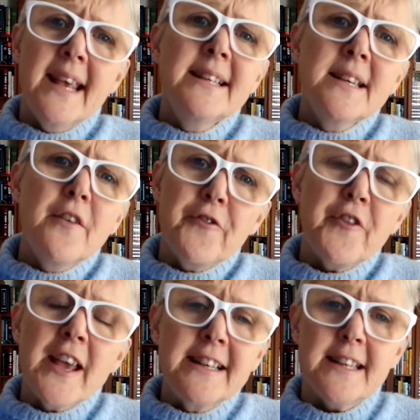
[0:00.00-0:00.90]
is it
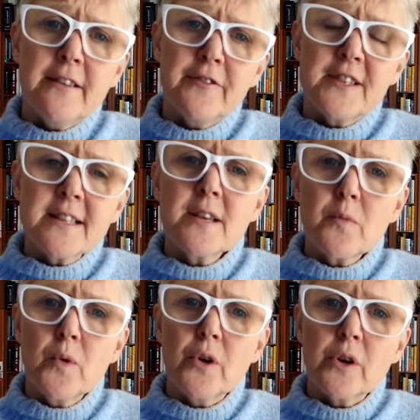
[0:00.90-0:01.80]
effective? Does it
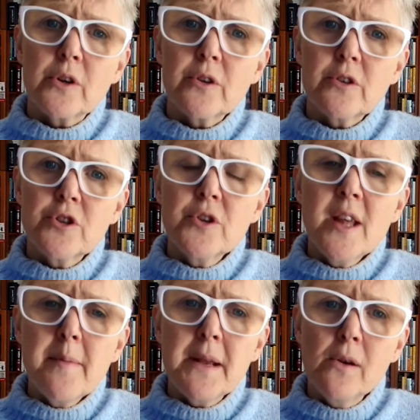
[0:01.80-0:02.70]
work? Should
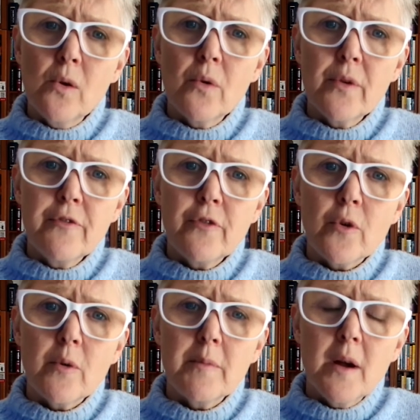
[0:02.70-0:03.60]
there be law
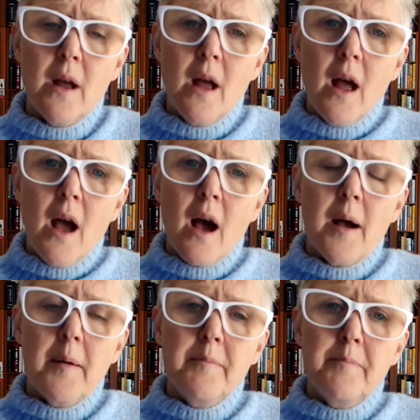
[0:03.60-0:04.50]
reform?
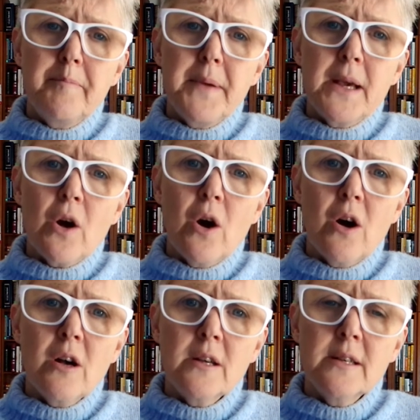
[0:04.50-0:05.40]

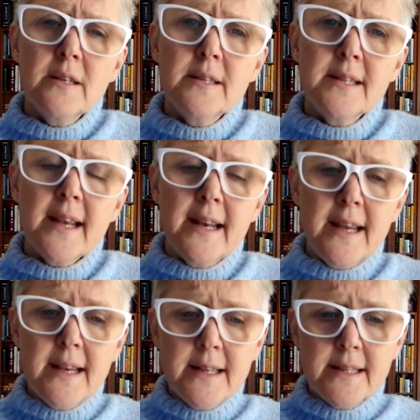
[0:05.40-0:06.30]
Because
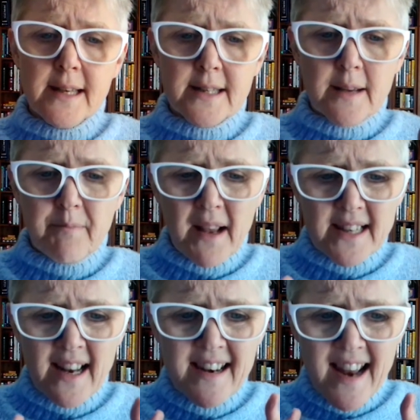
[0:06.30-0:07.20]

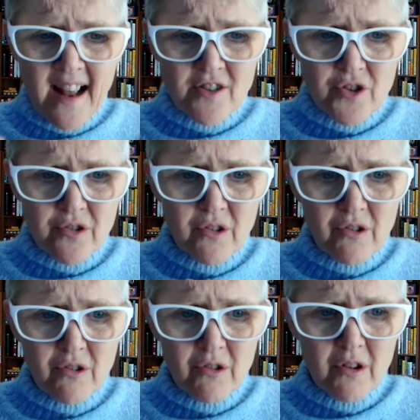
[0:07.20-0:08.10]
it's a
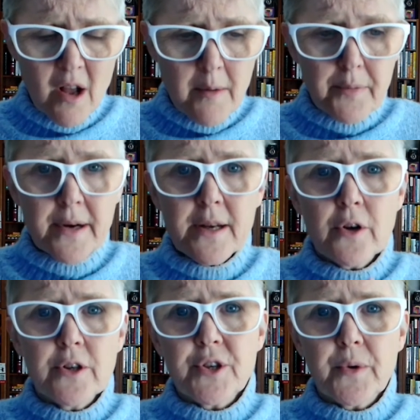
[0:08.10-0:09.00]
natural
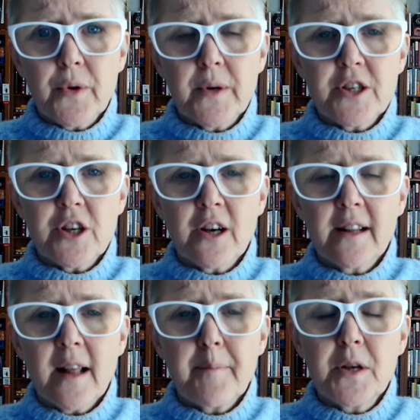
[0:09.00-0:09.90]
precursor to a question
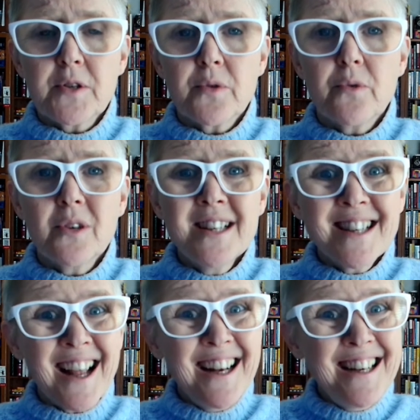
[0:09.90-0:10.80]
like that, because the rule is
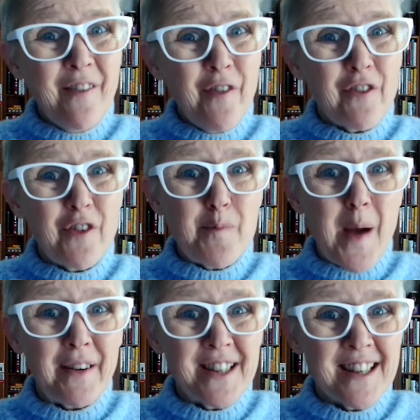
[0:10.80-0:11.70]
slightly different for
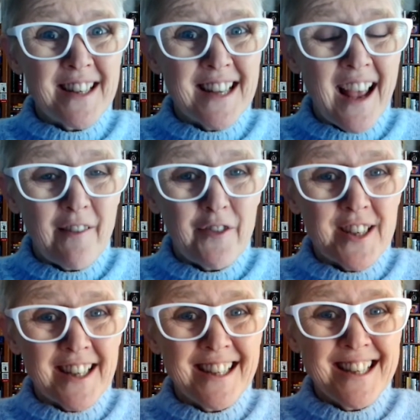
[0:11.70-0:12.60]
barristers and for
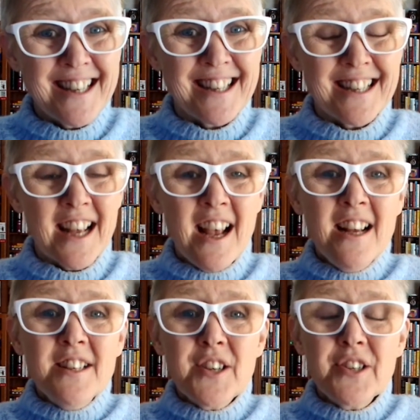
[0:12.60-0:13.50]
solicitors.
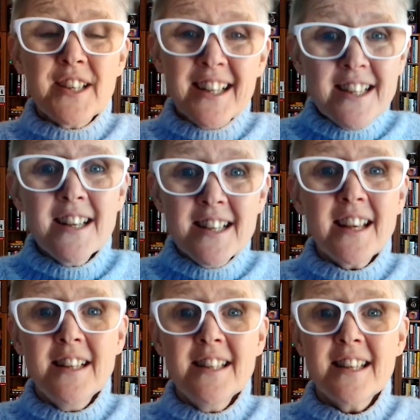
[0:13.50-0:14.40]
So solicitors
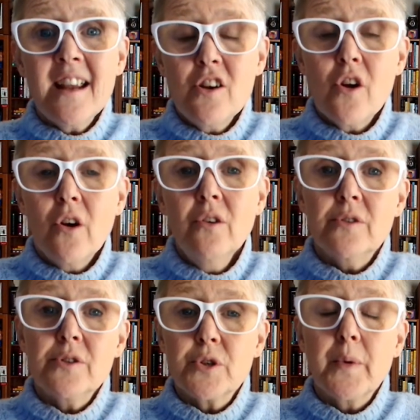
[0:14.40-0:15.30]
can say
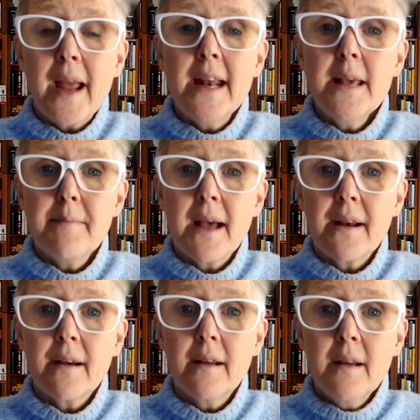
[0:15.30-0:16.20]
no to any
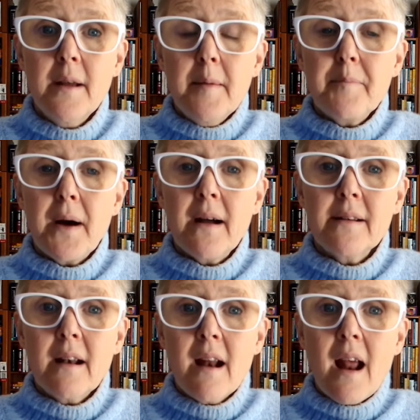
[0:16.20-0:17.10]
matter, but
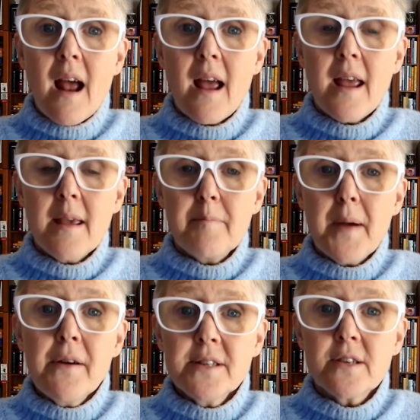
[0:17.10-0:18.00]
a
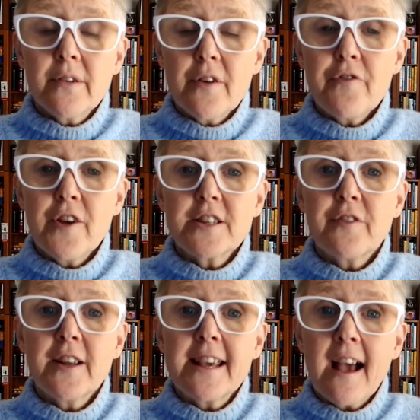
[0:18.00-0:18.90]
barrister
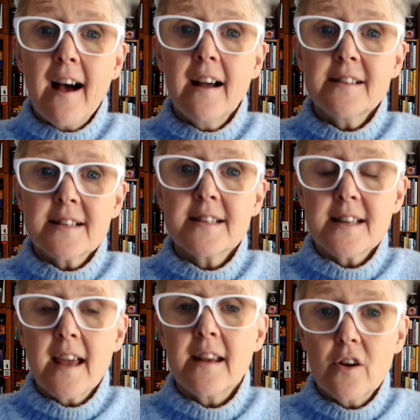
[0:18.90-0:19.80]
effectively can't
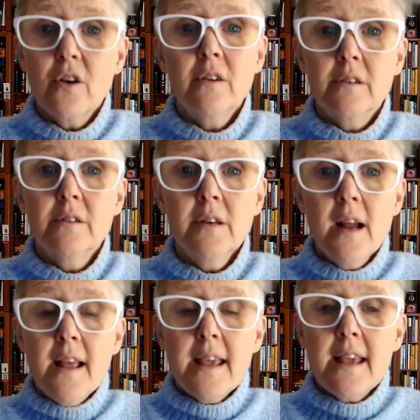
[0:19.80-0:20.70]
say no
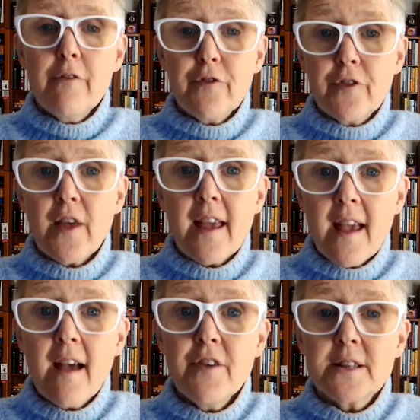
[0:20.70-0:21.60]
if they
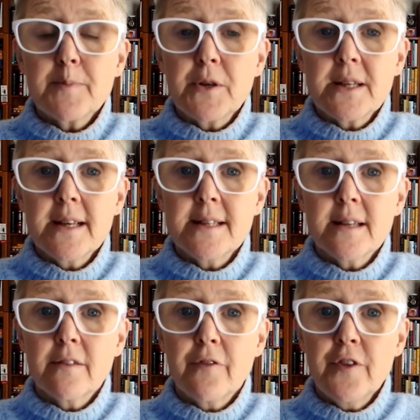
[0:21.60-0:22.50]
have expertise
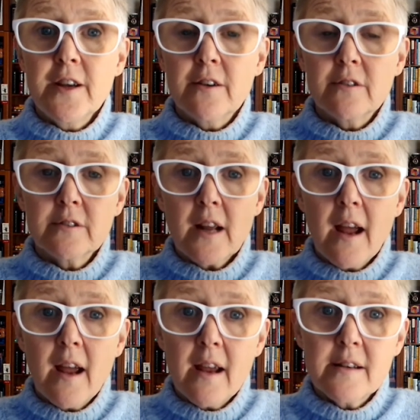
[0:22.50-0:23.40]
in the field
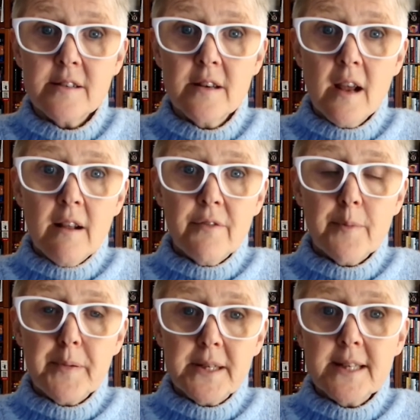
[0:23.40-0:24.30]
and the
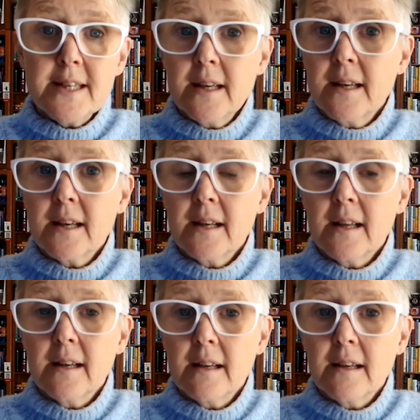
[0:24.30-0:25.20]

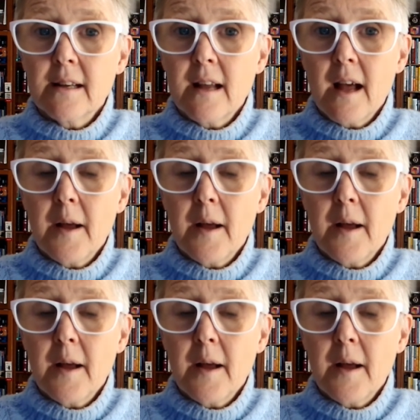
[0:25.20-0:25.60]
particular